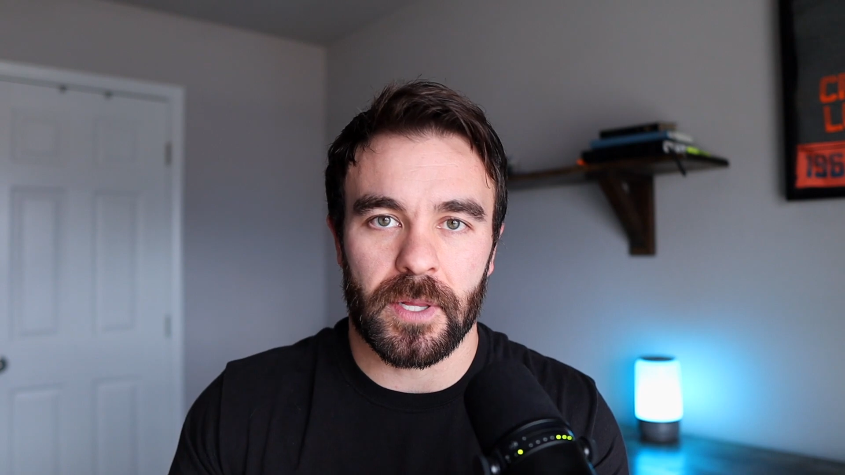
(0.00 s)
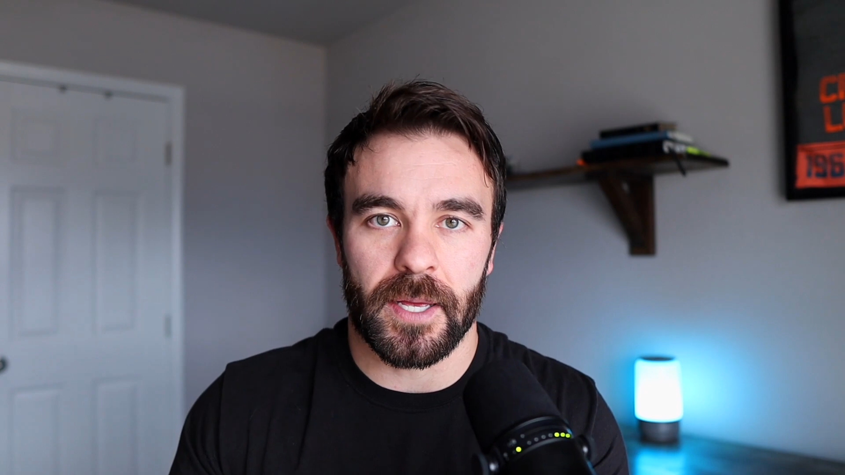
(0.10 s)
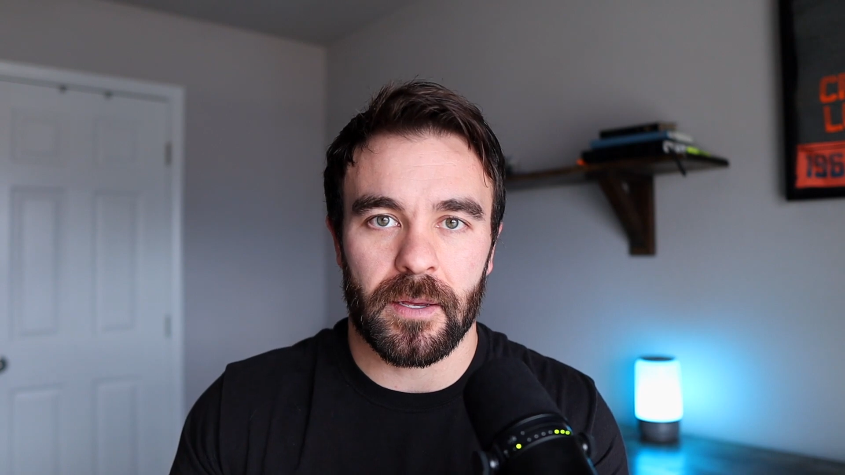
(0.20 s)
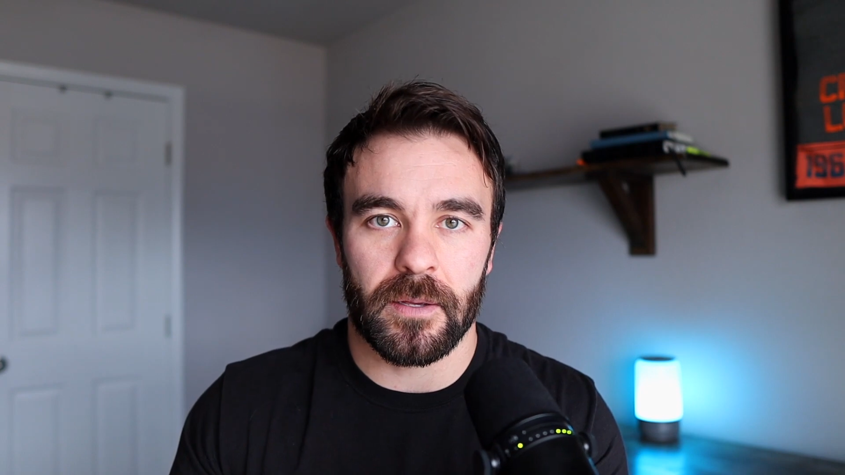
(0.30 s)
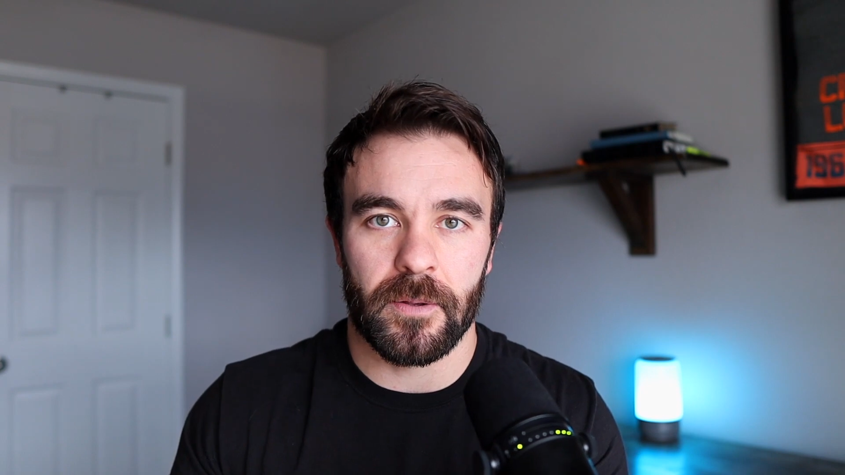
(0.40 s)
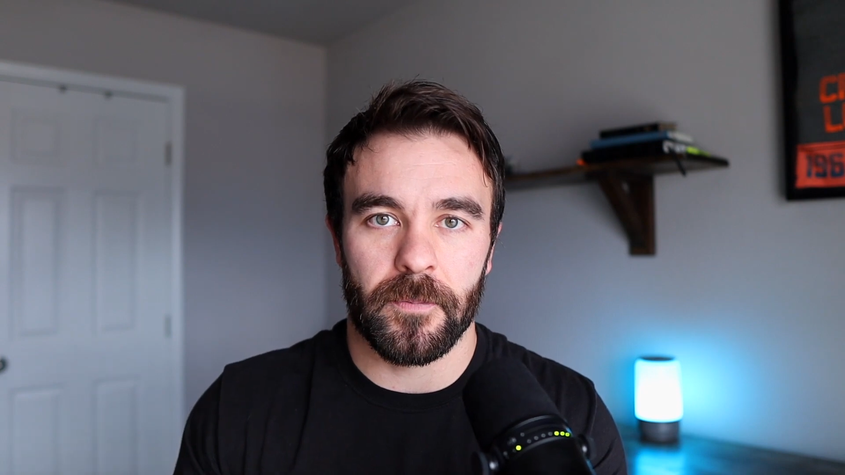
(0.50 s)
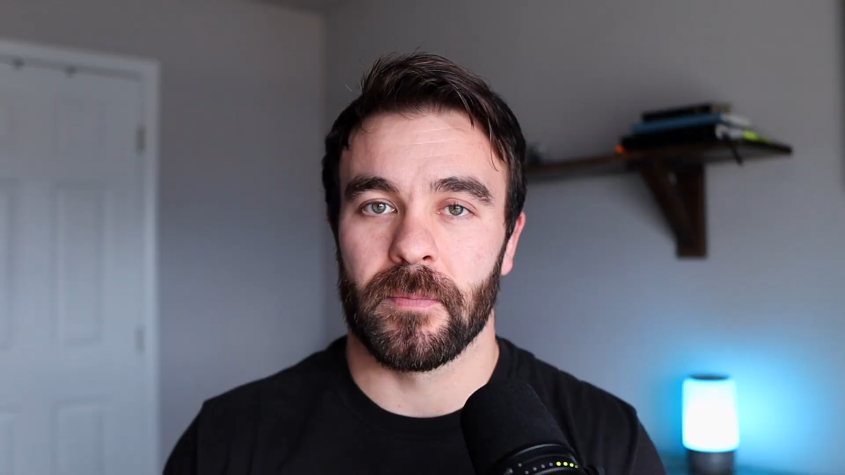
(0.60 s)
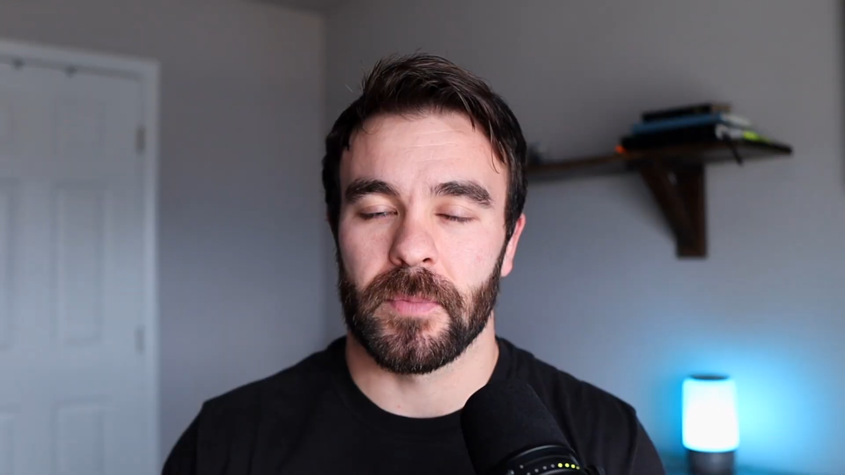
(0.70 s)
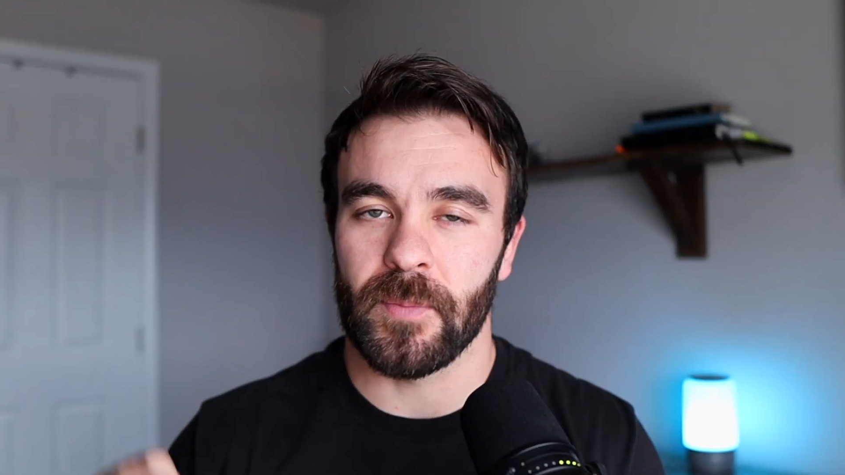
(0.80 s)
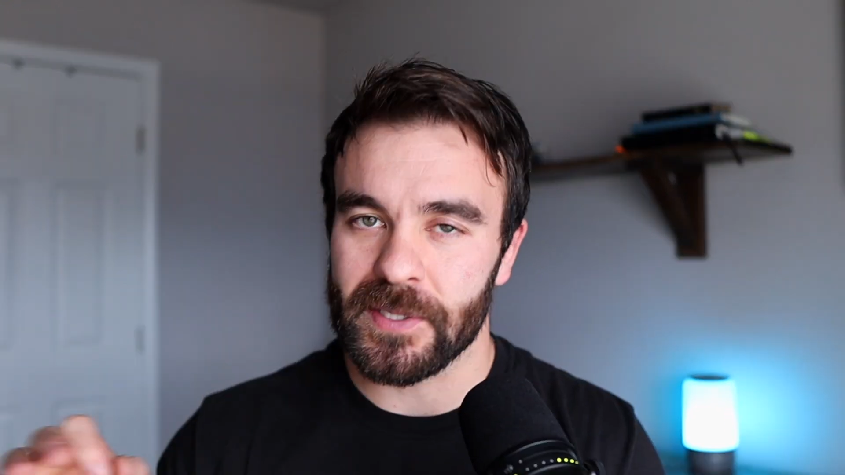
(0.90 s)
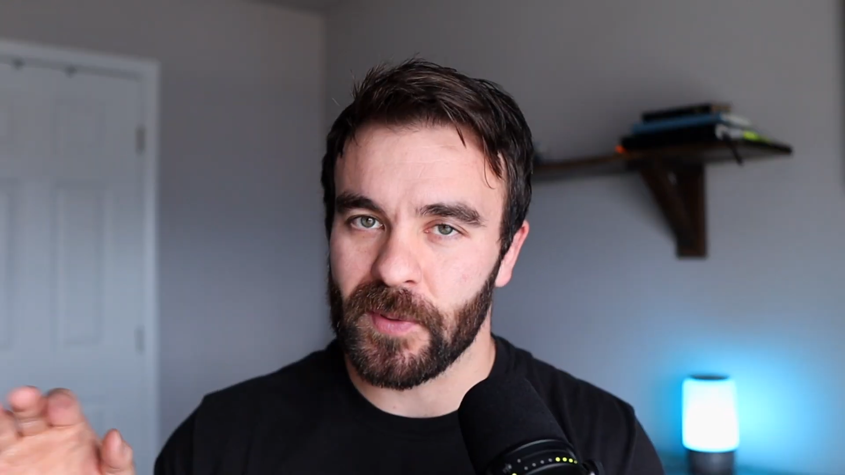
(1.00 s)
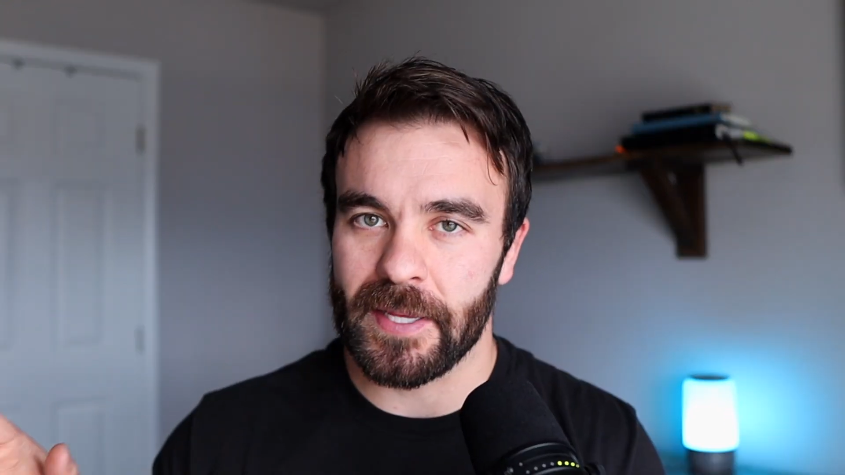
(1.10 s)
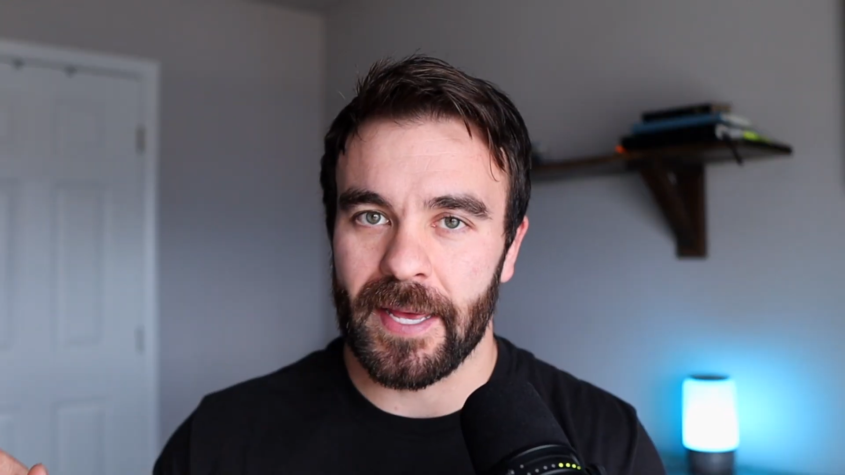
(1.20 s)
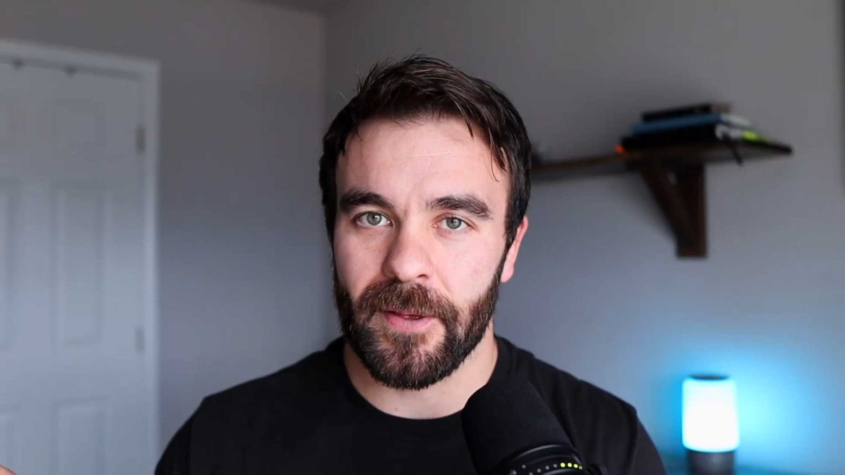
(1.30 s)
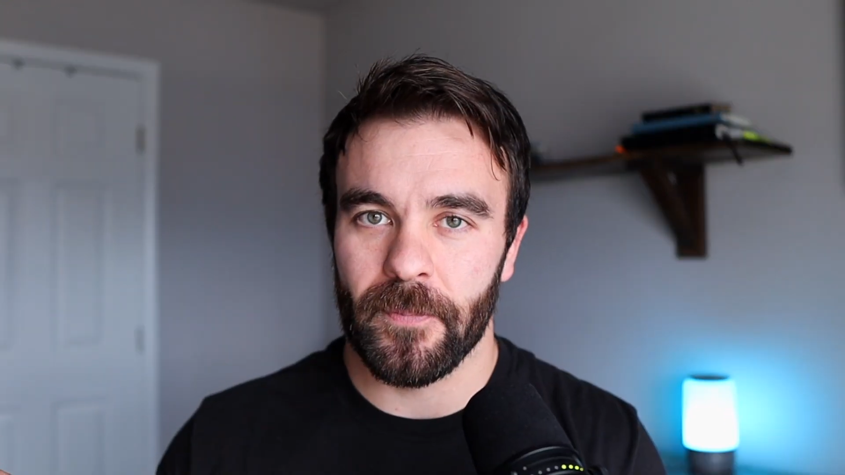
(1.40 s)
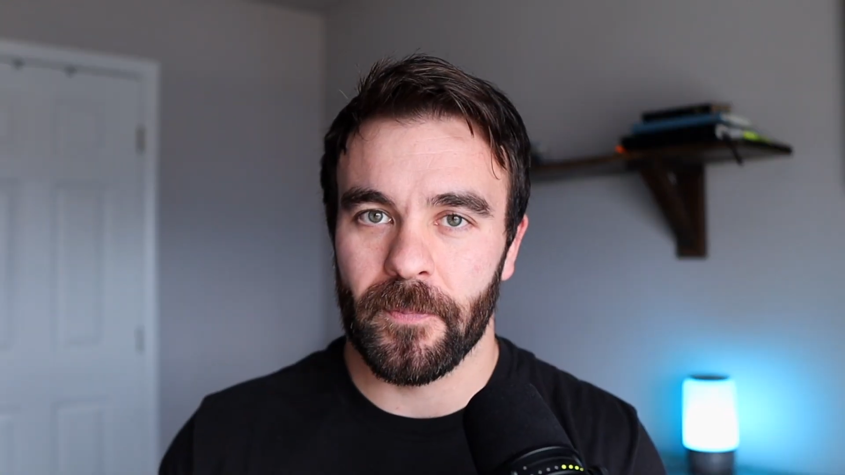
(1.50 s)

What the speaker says: like. Let me explain that.